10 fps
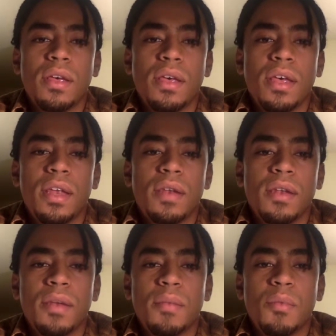
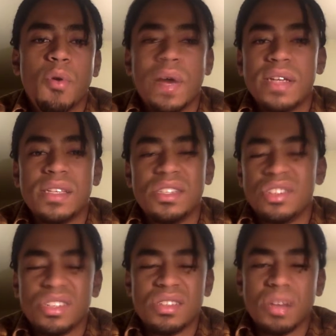in more ways than
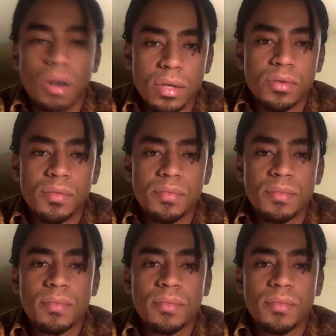just the classroom.